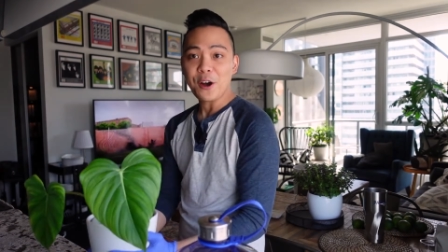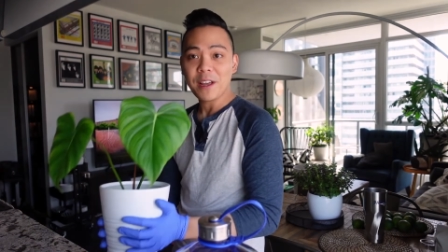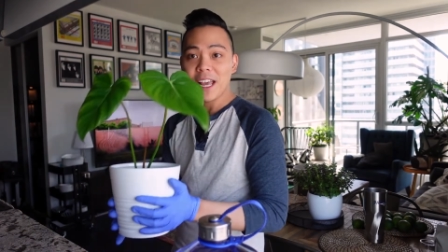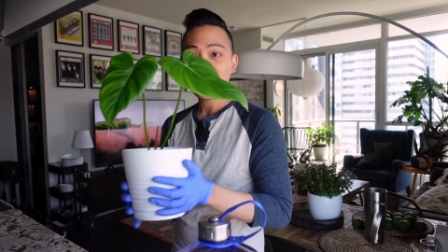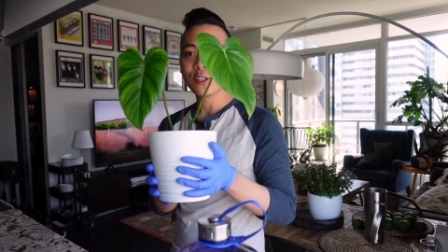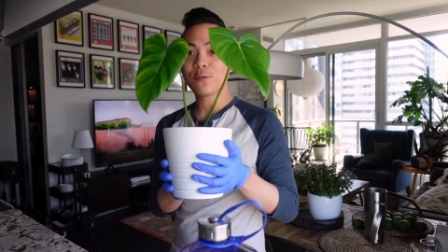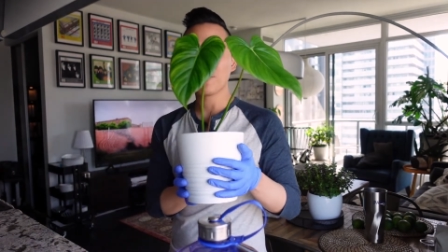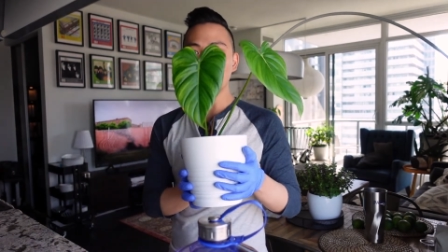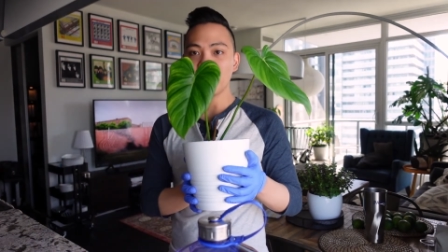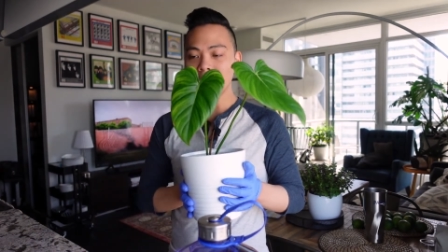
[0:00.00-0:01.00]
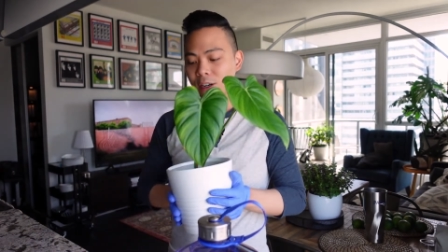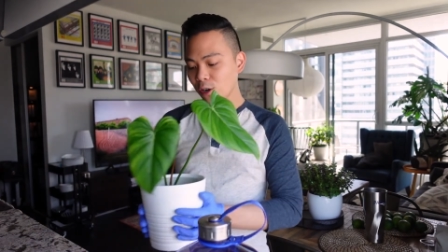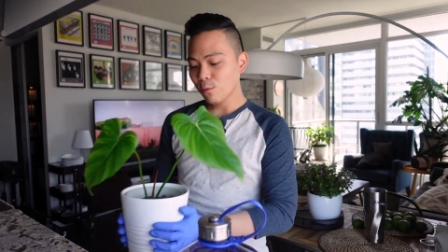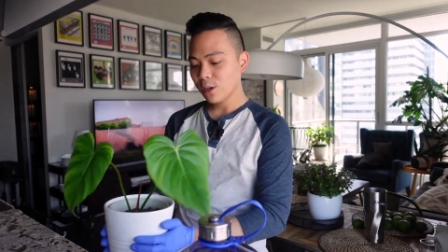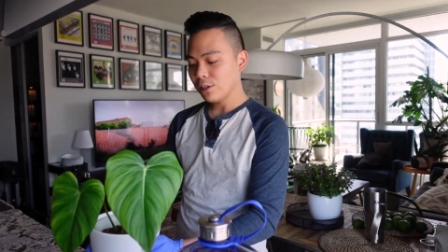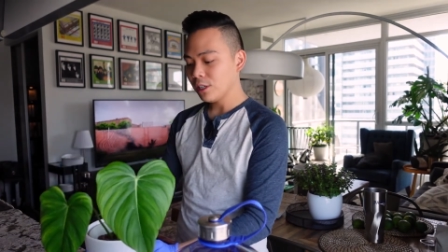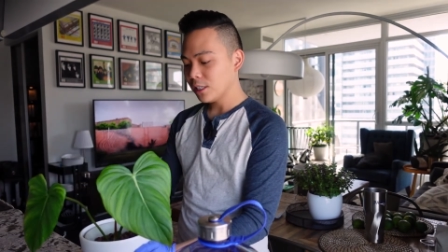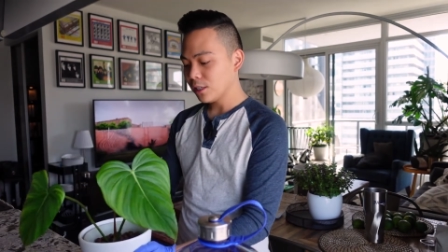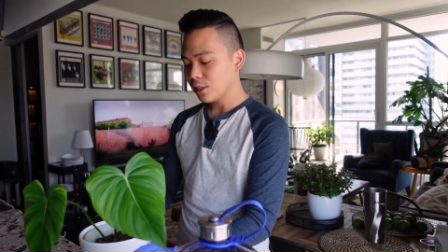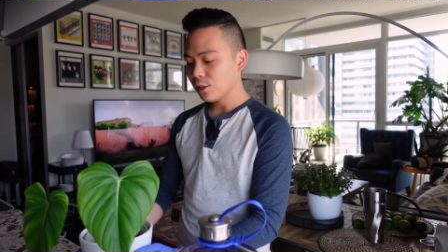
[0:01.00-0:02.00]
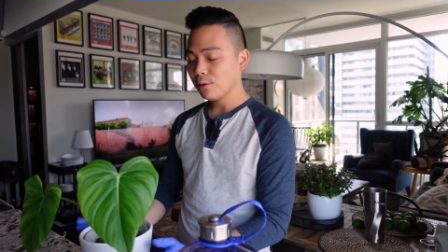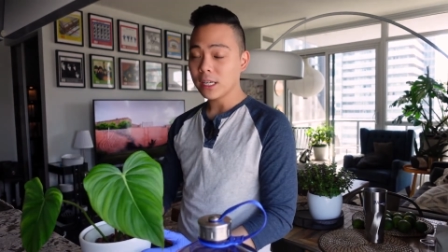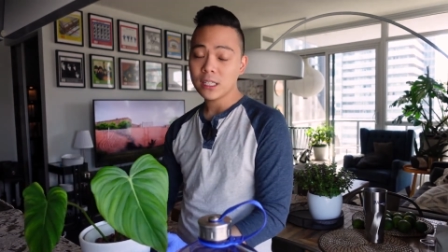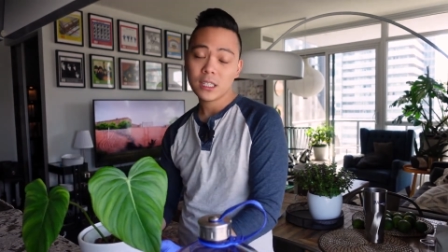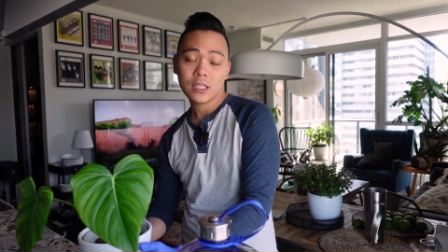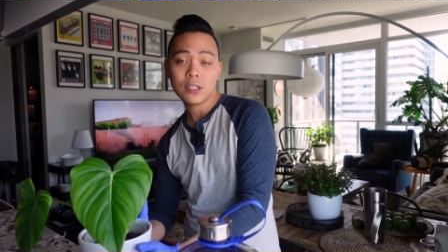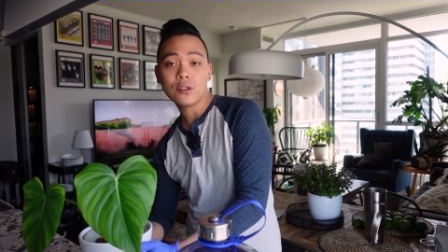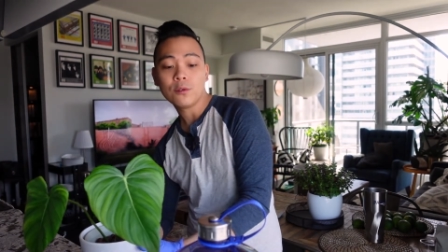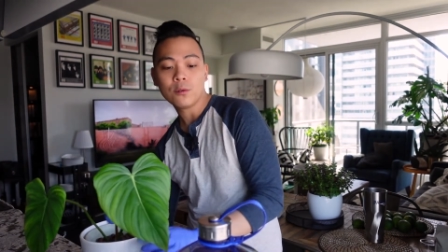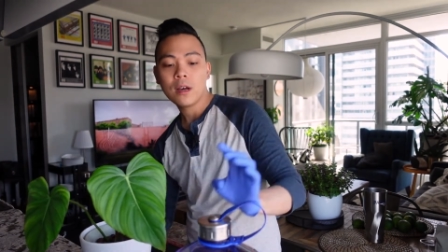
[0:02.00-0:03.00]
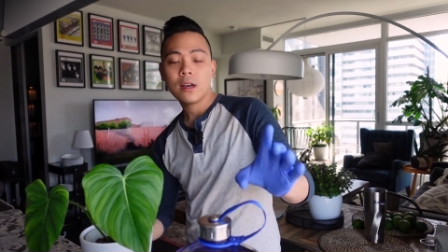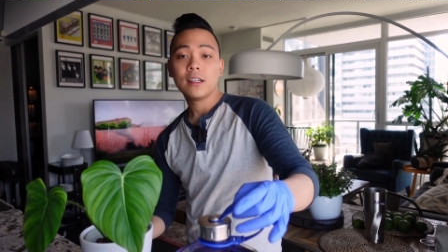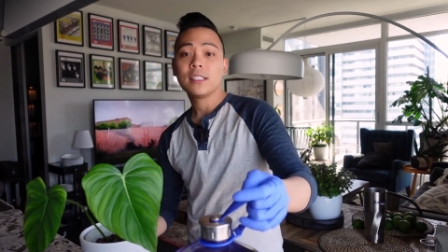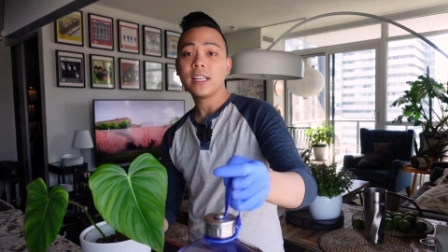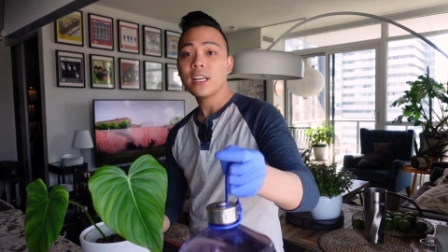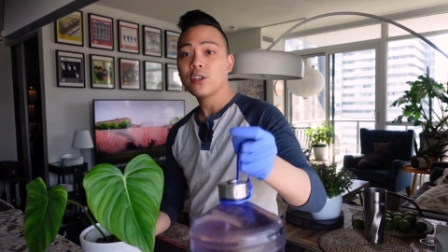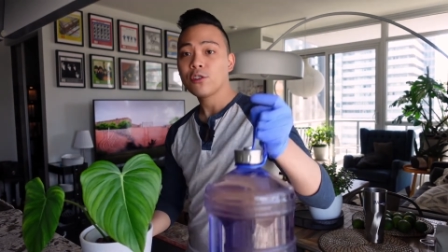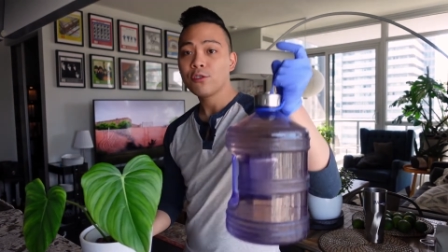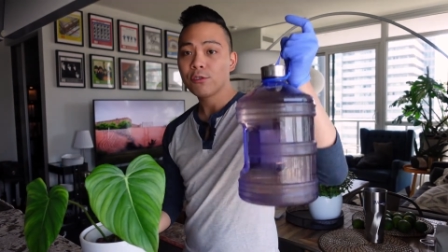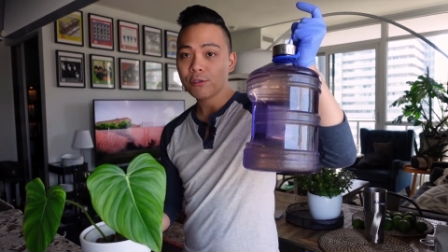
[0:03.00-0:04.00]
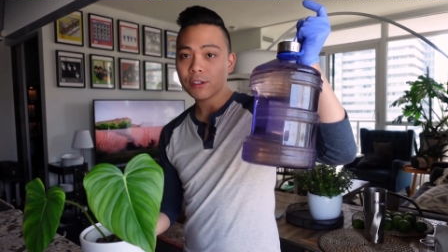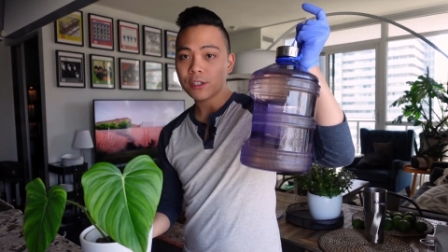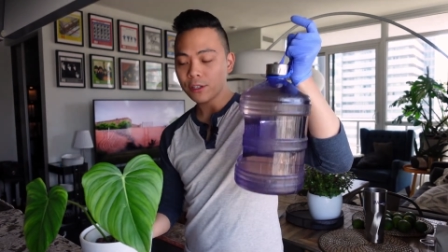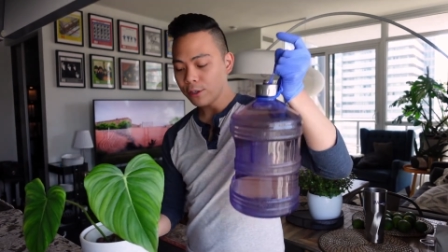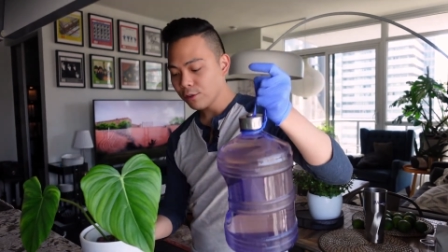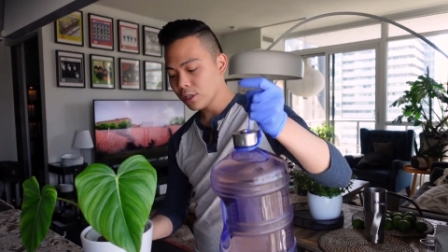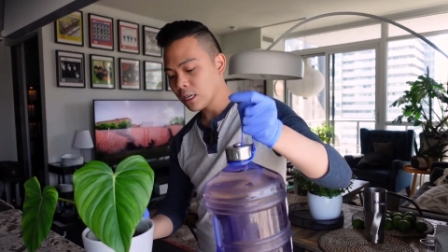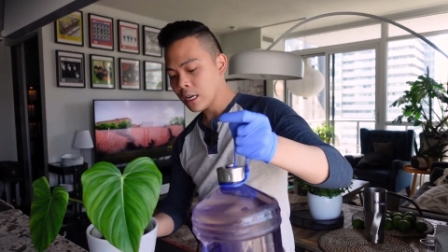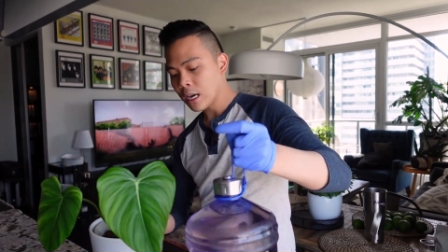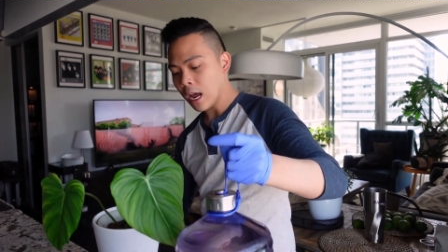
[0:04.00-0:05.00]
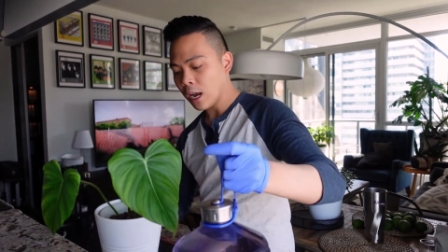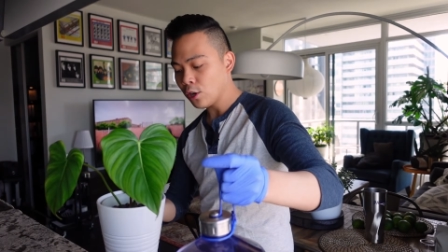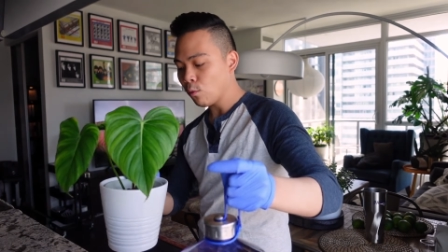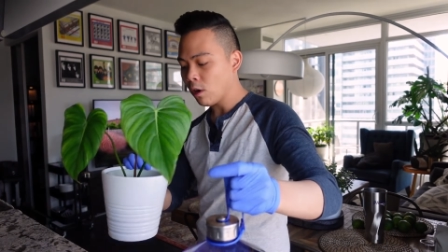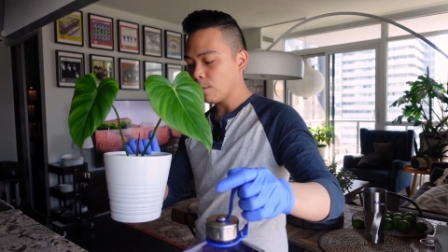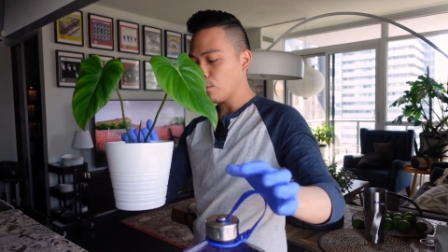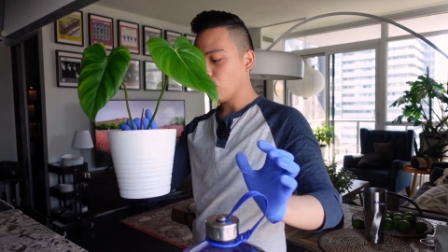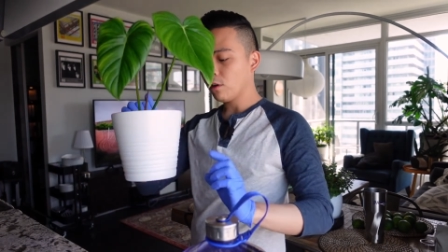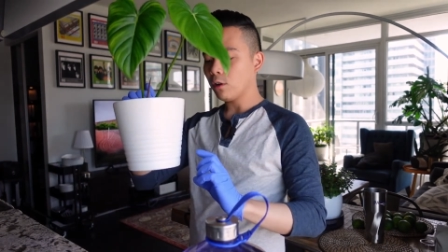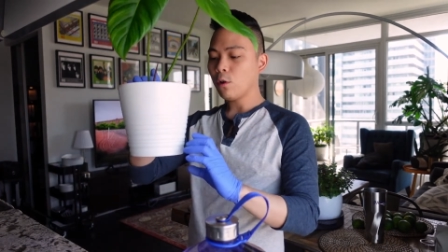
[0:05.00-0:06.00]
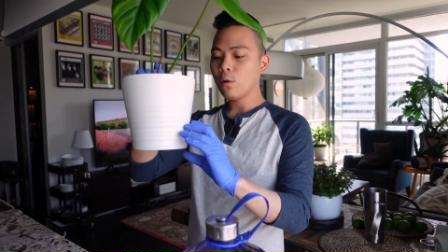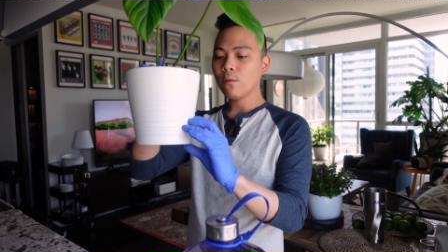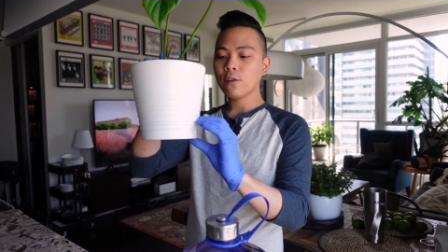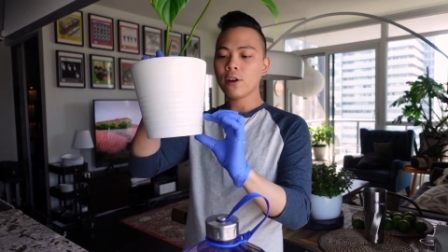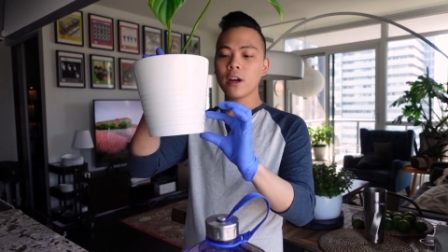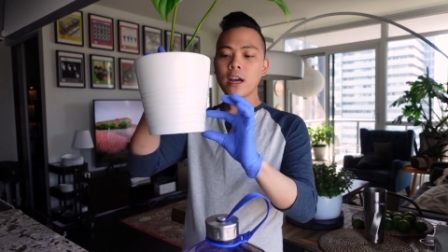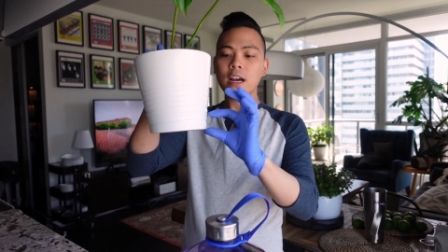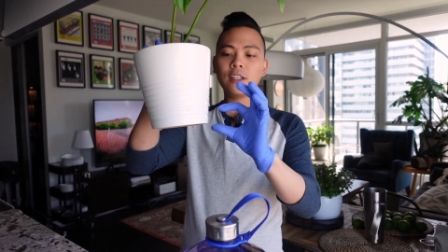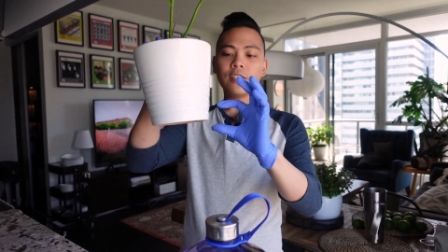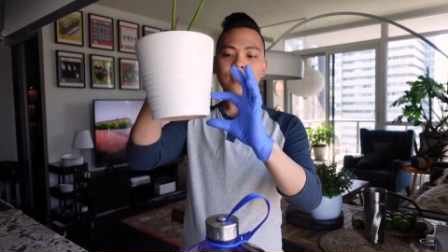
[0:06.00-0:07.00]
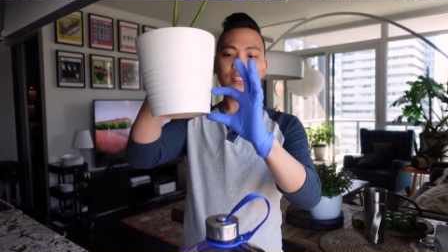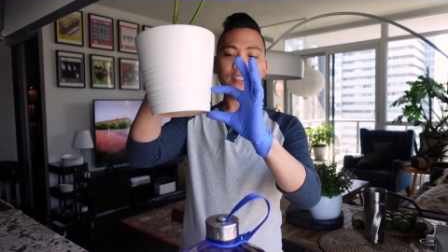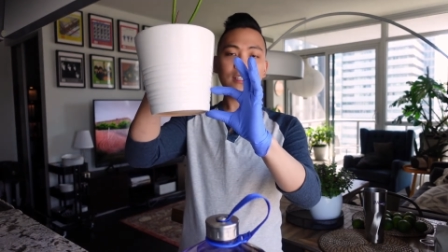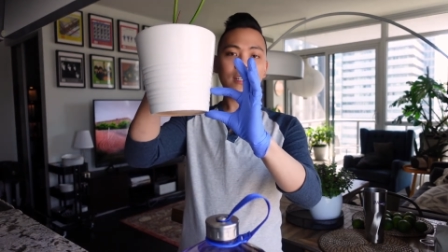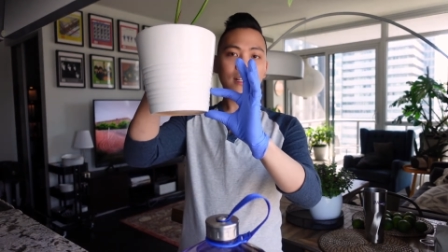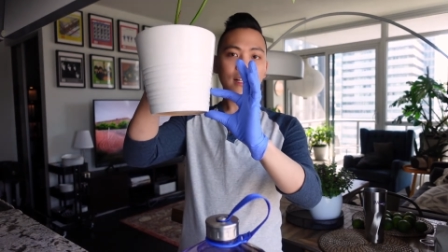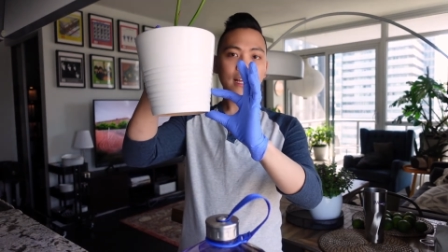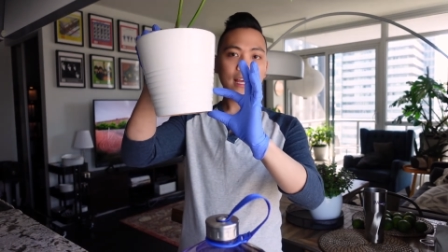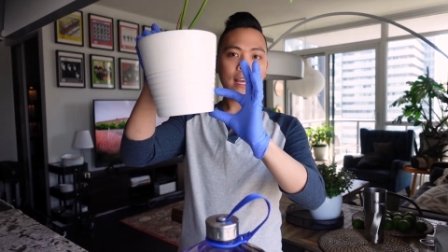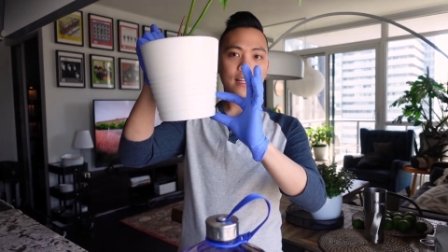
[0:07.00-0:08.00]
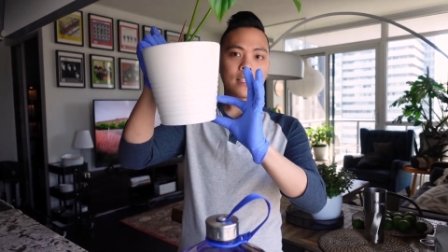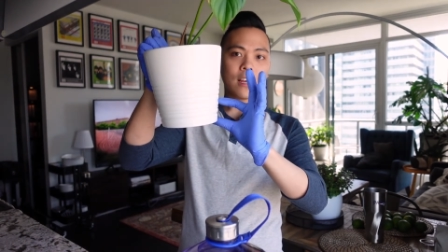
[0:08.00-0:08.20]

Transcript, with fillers: Okay, so from here, what you need to do is to take your nutrient solution and you want to pour it over just until it hits